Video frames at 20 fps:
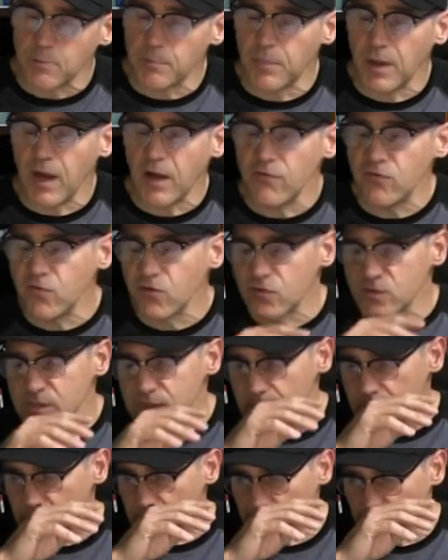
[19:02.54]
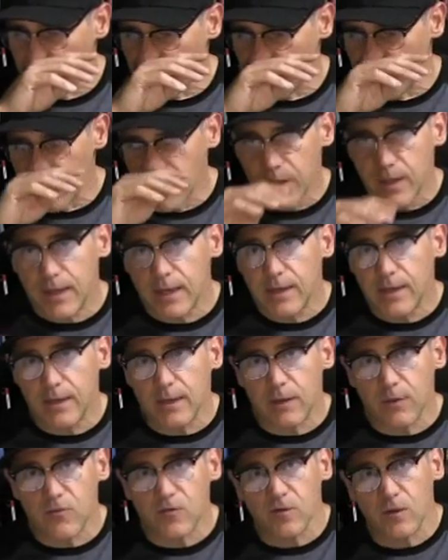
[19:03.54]
above yourself. And
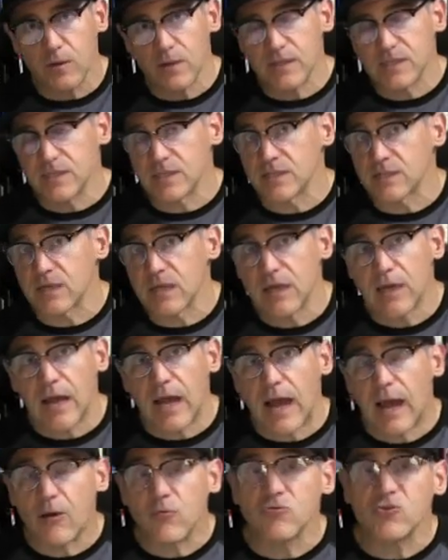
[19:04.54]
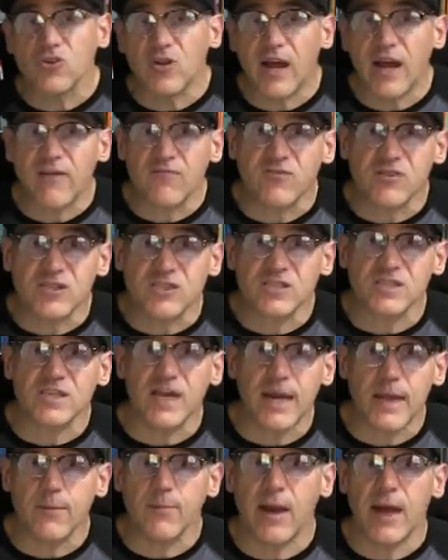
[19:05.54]
he goes on, he says, I want you to have the
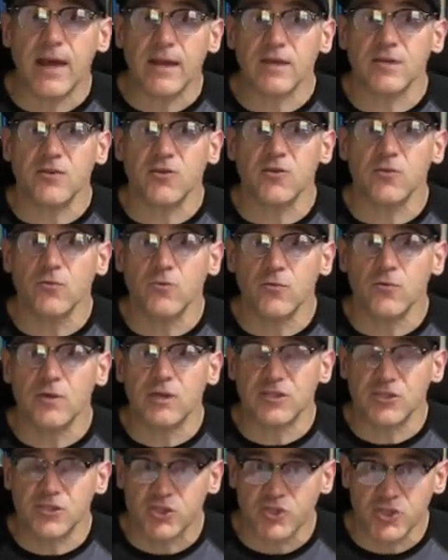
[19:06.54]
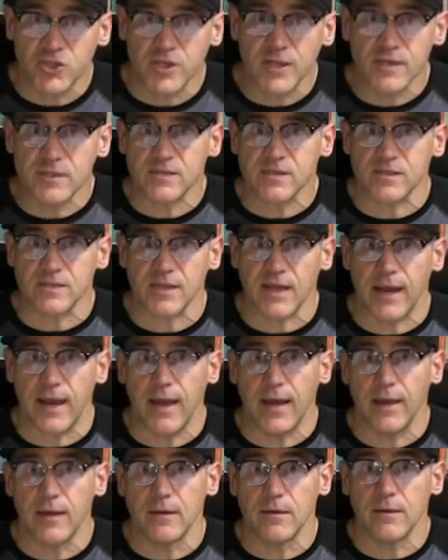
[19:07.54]
same attitude as Jesus
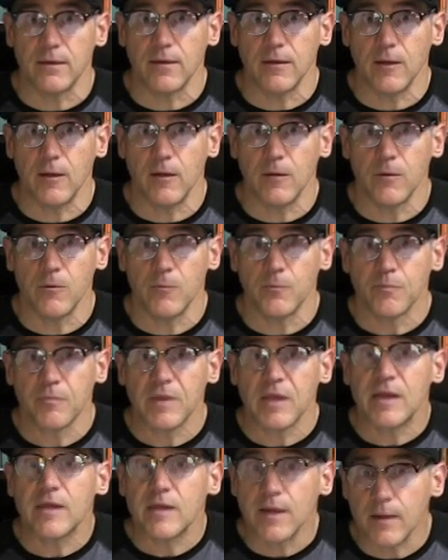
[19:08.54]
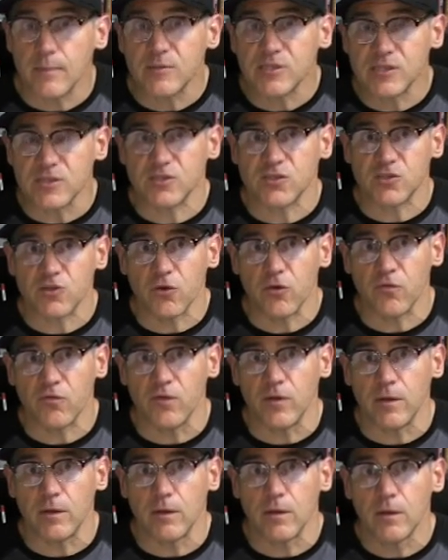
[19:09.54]
had. You know, he came as a
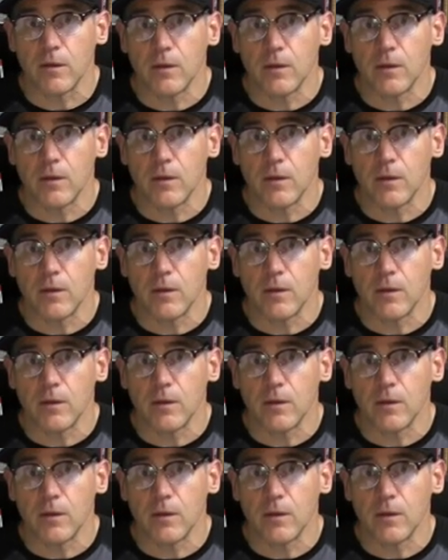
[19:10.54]
servant.